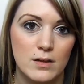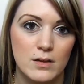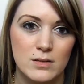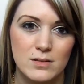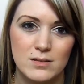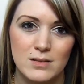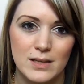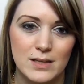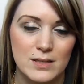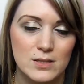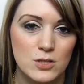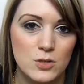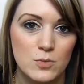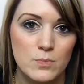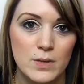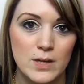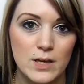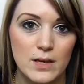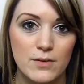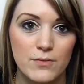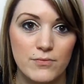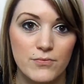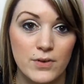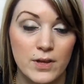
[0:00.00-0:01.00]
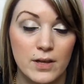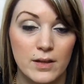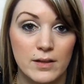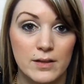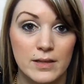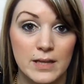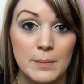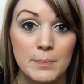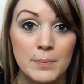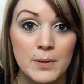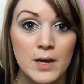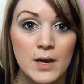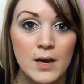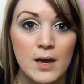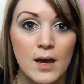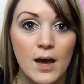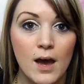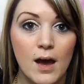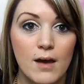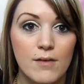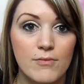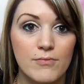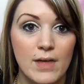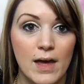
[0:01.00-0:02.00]
like two minute vit clip
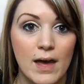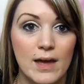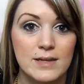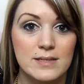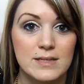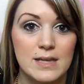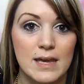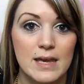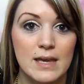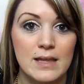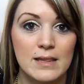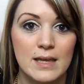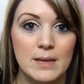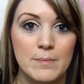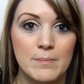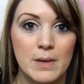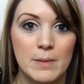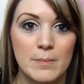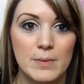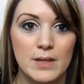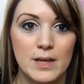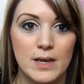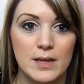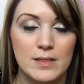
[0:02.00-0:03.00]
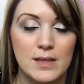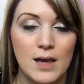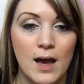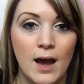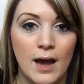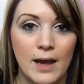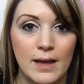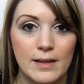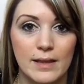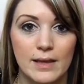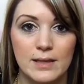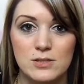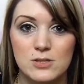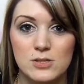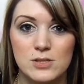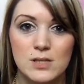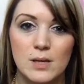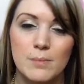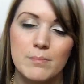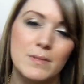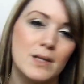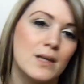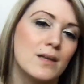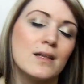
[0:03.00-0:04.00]
of that day like maybe like the highlights or
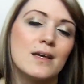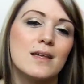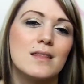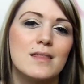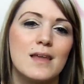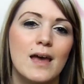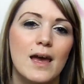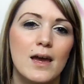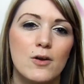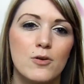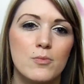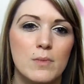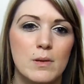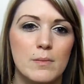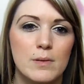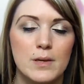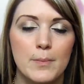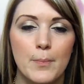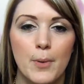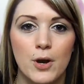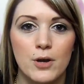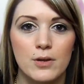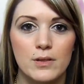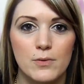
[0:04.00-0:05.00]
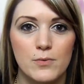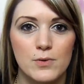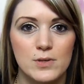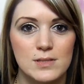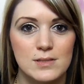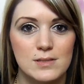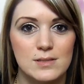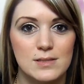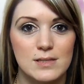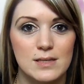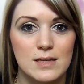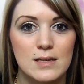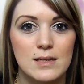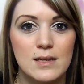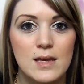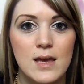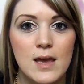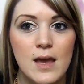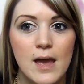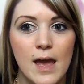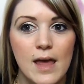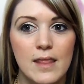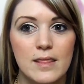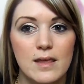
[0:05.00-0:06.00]
something like that or maybe a part that wasn't seen
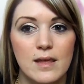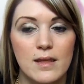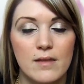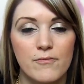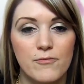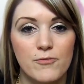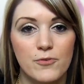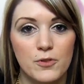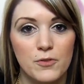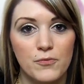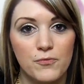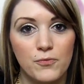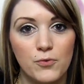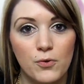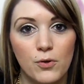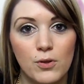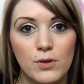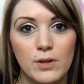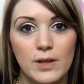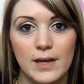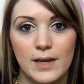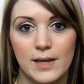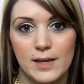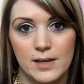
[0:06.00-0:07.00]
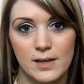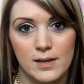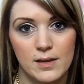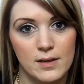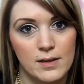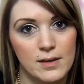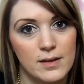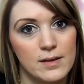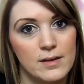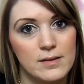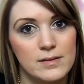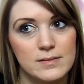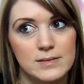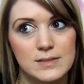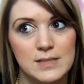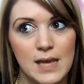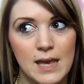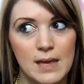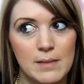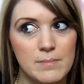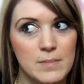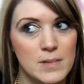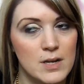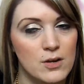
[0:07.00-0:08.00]
and then for the full like
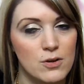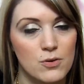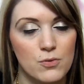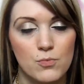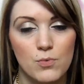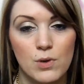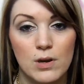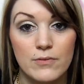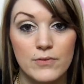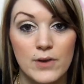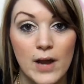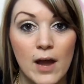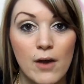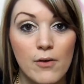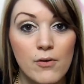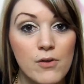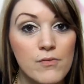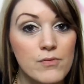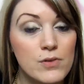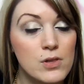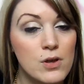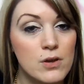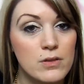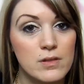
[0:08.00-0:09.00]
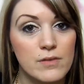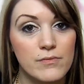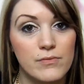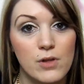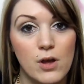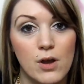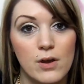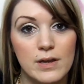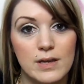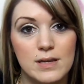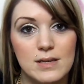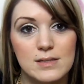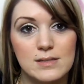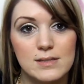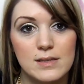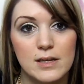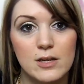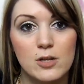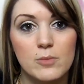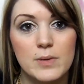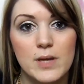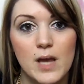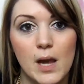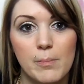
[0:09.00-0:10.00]
10 minute or whatever, however long the vlog is,
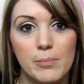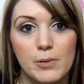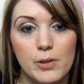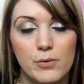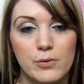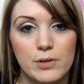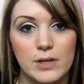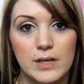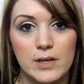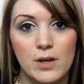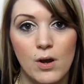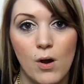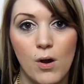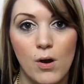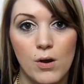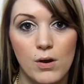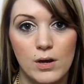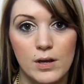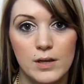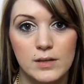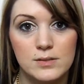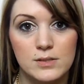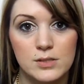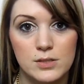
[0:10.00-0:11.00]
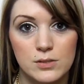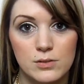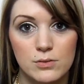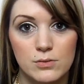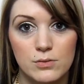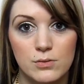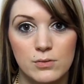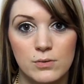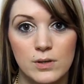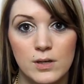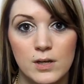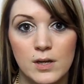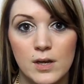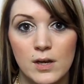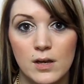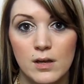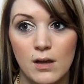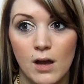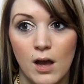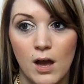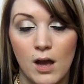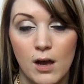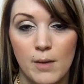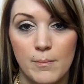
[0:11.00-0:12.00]
it'll be uploaded onto
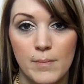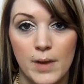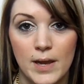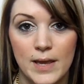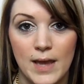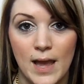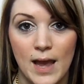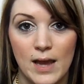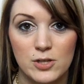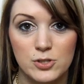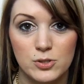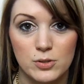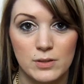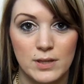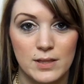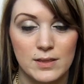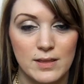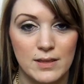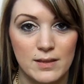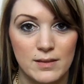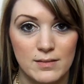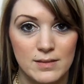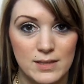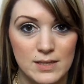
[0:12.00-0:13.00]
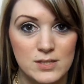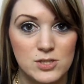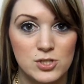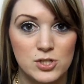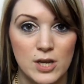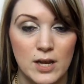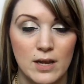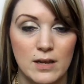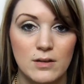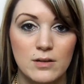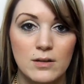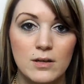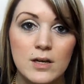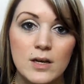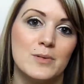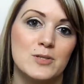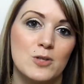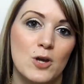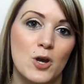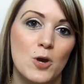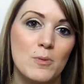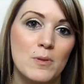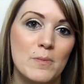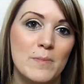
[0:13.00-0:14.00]
um, my actual, like, th this channel. So
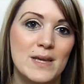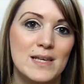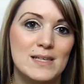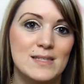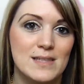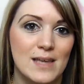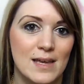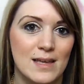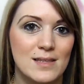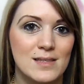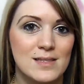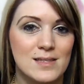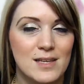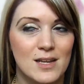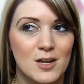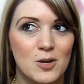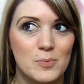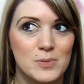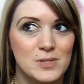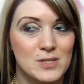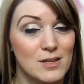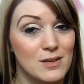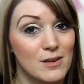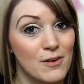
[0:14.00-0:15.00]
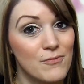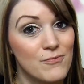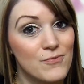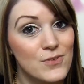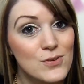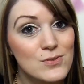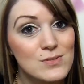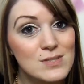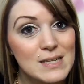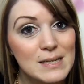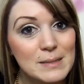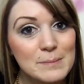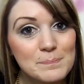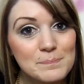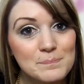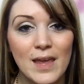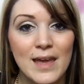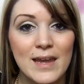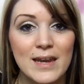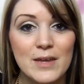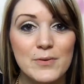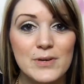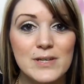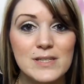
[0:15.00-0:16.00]
I hope that makes sense and I hope it's not confusing.
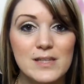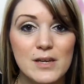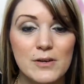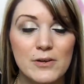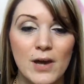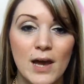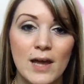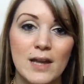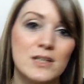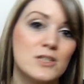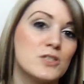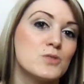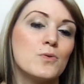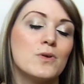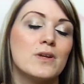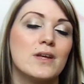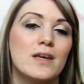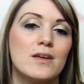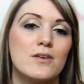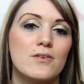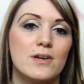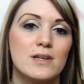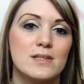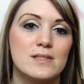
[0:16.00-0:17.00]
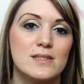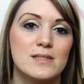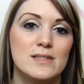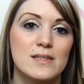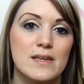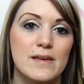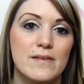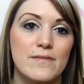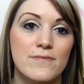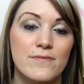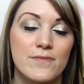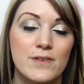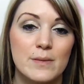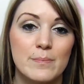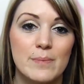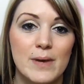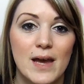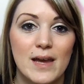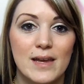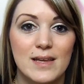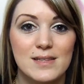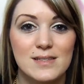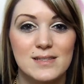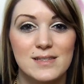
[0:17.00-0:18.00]
Anyways, I kind of just want to get you guys'
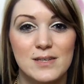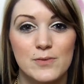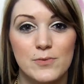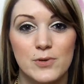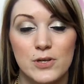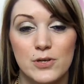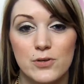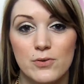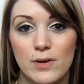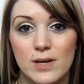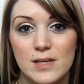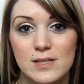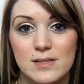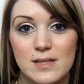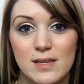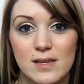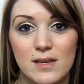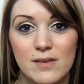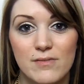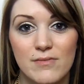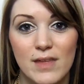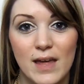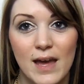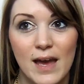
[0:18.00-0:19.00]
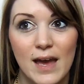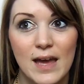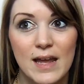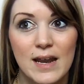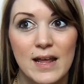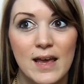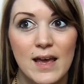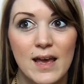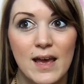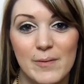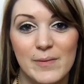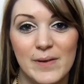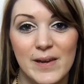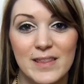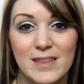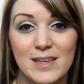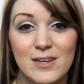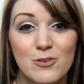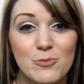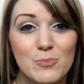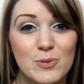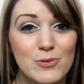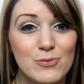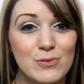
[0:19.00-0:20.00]
feedback and see what you guys think of that. I think
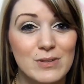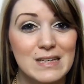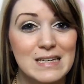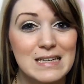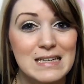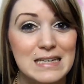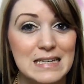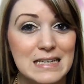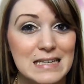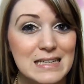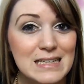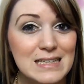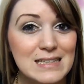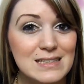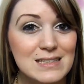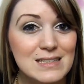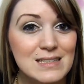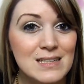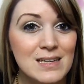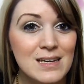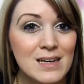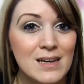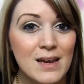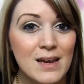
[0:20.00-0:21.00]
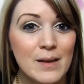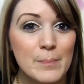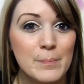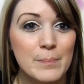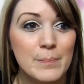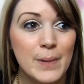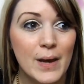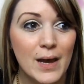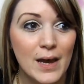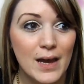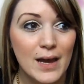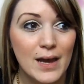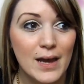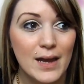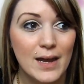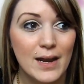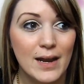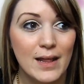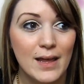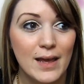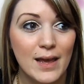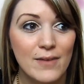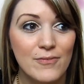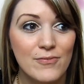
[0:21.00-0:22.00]
it would be really neat, but
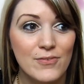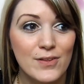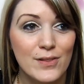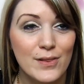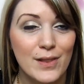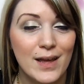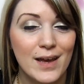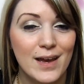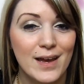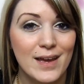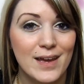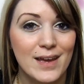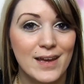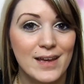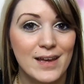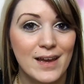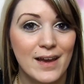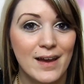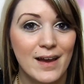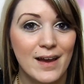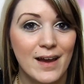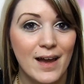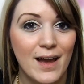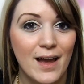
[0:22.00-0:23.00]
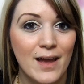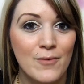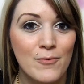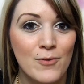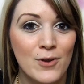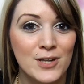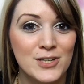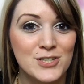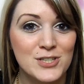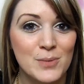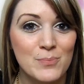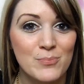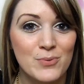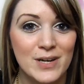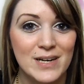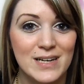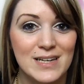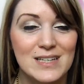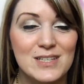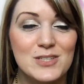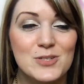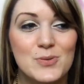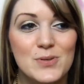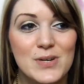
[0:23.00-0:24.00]
I feel like I want to jump right
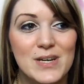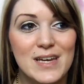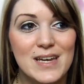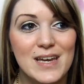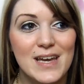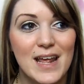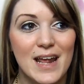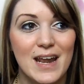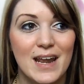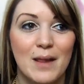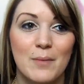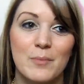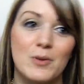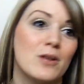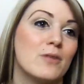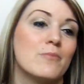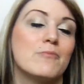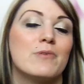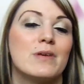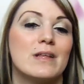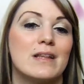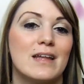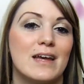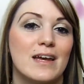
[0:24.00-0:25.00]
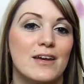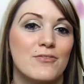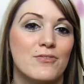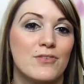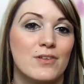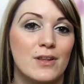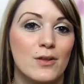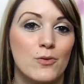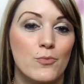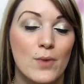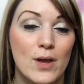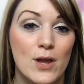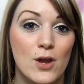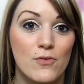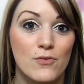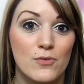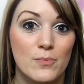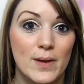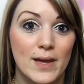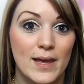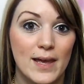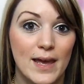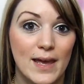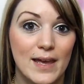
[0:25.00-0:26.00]
into it and I'm going to be, like, feeling way over
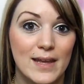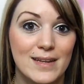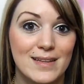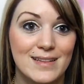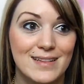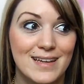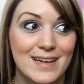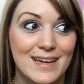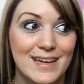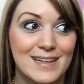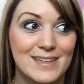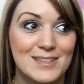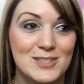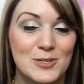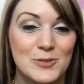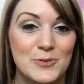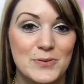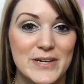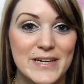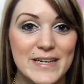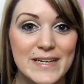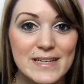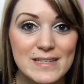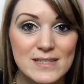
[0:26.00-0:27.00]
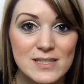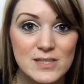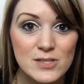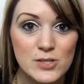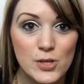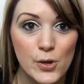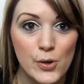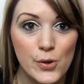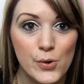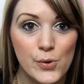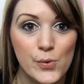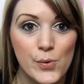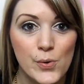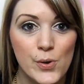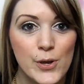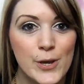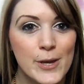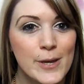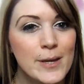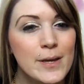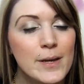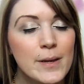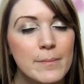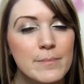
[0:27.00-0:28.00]
my head in, like, two weeks. So
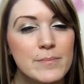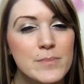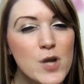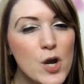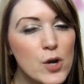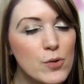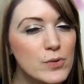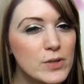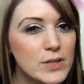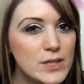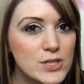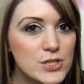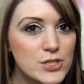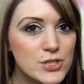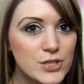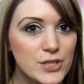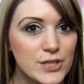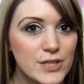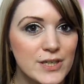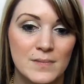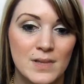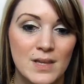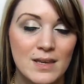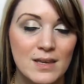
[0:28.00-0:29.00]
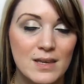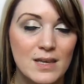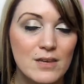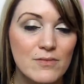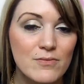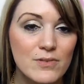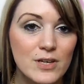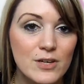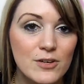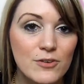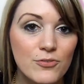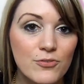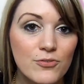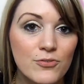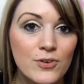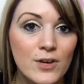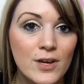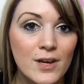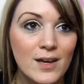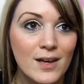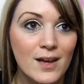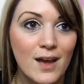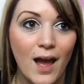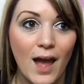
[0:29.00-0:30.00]
not really sure. Even if
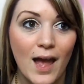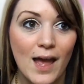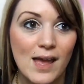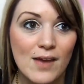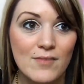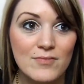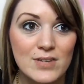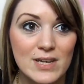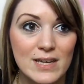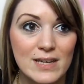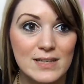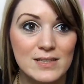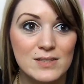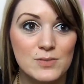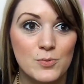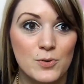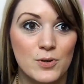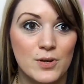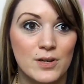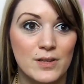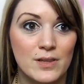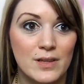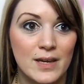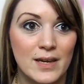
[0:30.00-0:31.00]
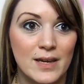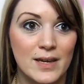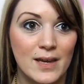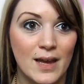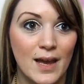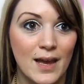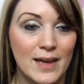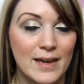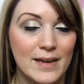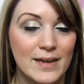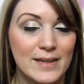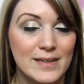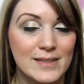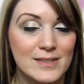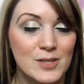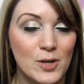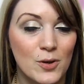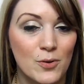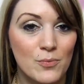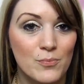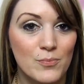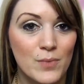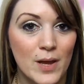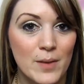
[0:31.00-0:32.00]
I have days where like I
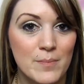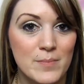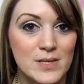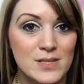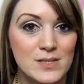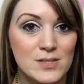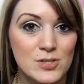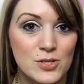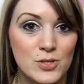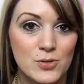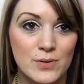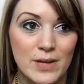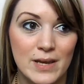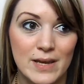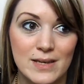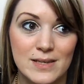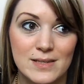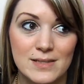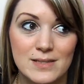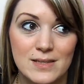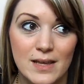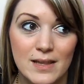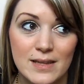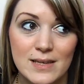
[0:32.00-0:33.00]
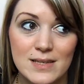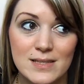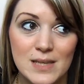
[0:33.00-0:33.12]
don't I miss two days at least